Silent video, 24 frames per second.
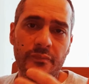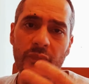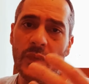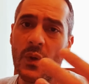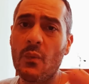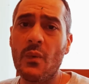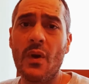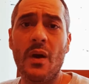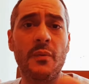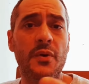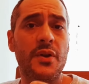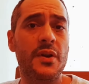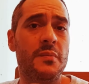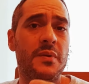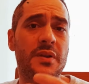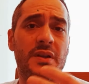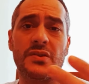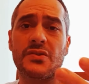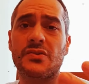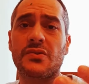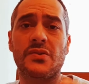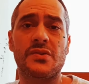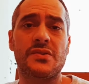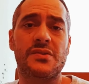where I'm going to be
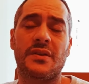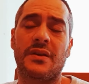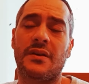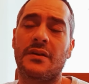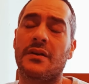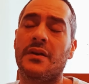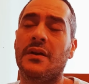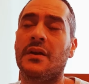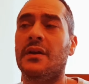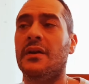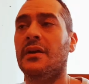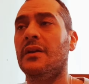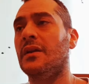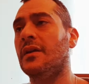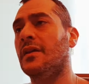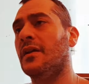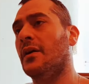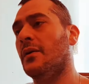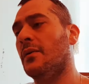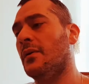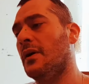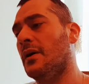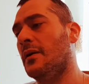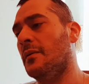discussing
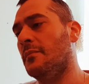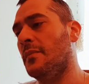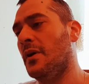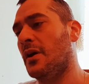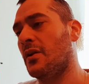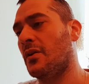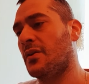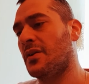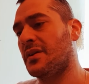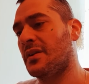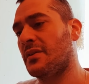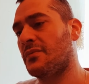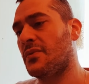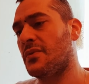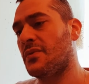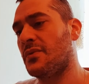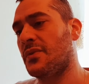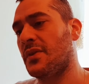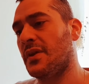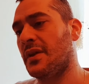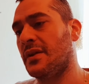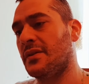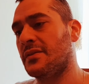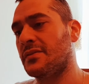a lot of different
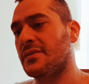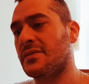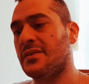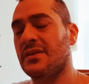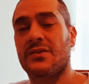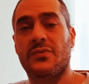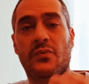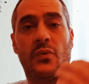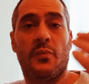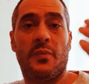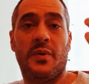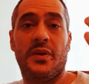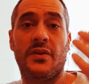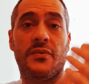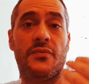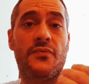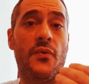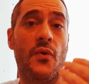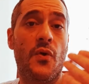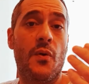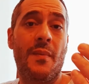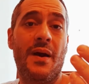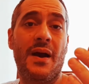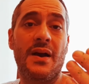things. This will be the
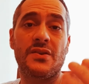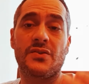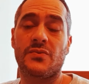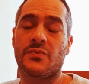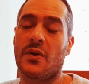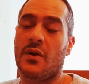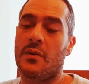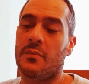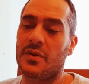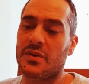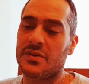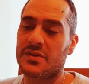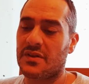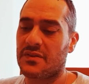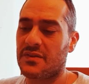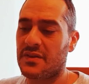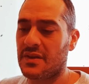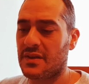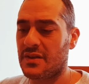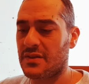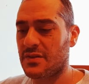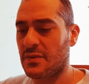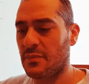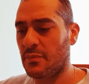format as well, because I
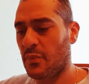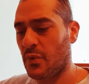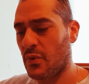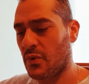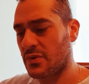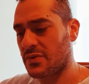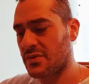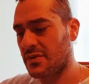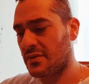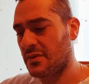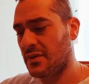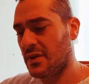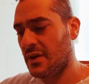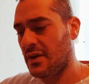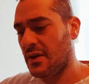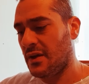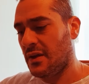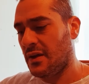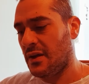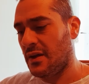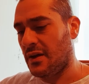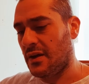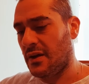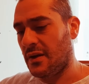think it's important
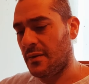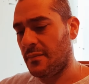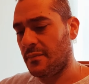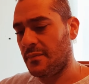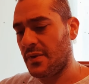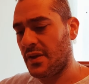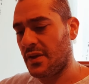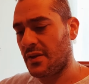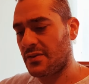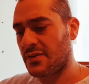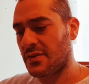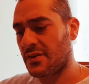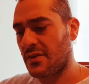to